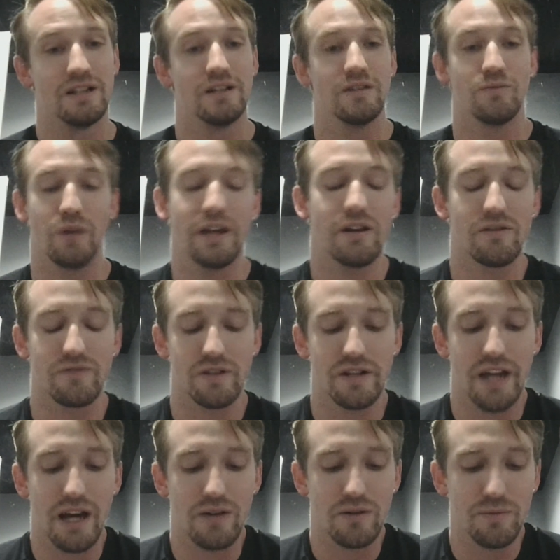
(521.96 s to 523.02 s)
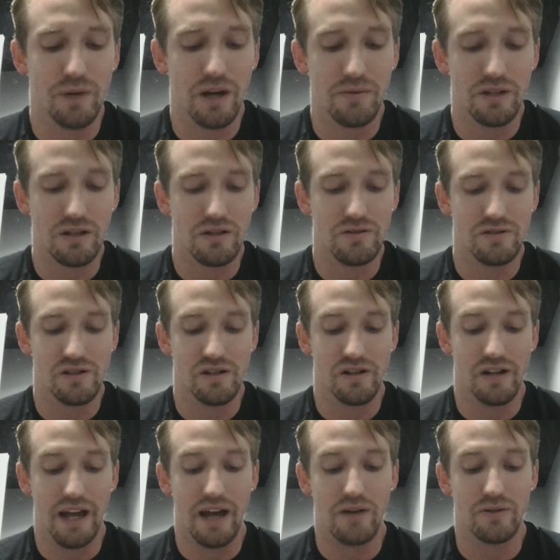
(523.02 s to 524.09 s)
way over an hour, probably closer to
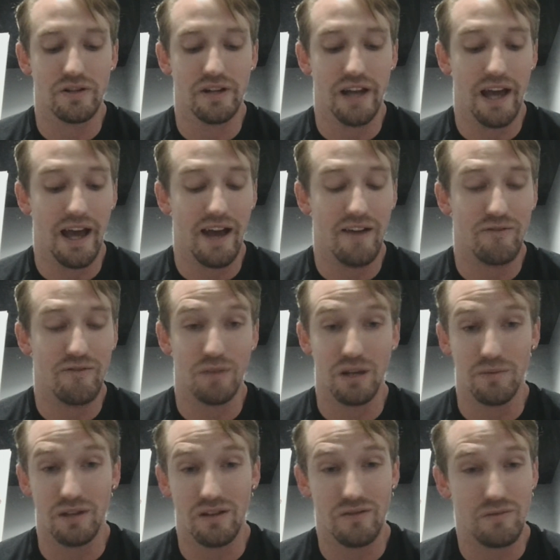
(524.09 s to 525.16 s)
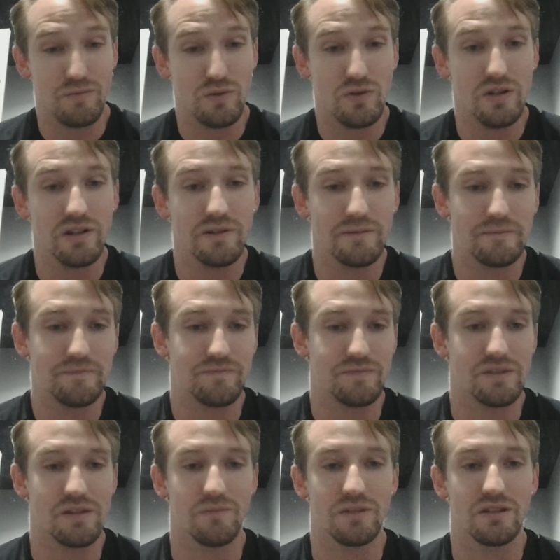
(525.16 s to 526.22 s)
an hour and a half, maybe even more,
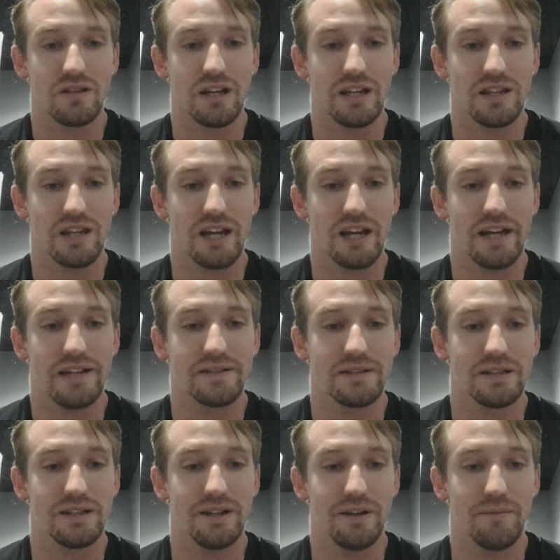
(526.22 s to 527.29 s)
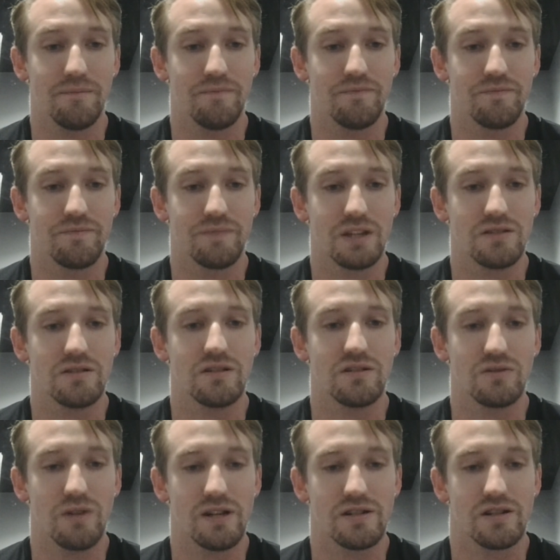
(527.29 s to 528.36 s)
something like that. That's a
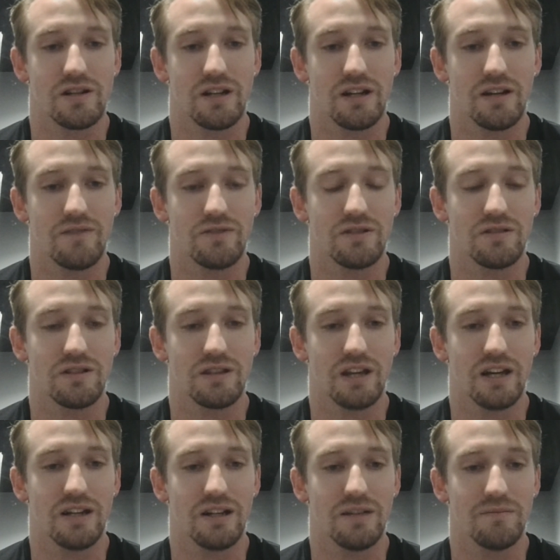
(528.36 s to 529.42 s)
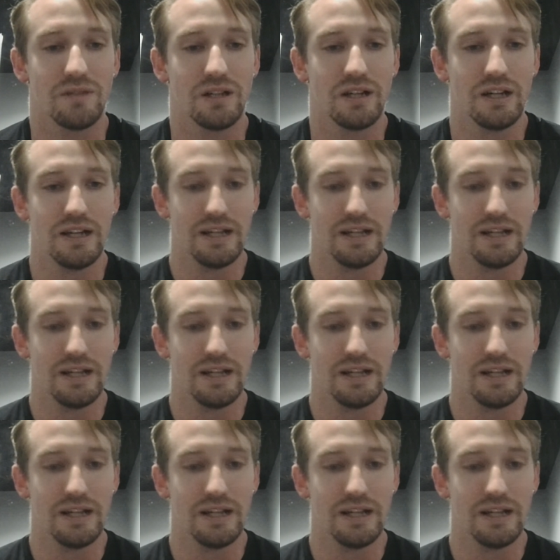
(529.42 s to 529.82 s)
good question. I'd have to look that up.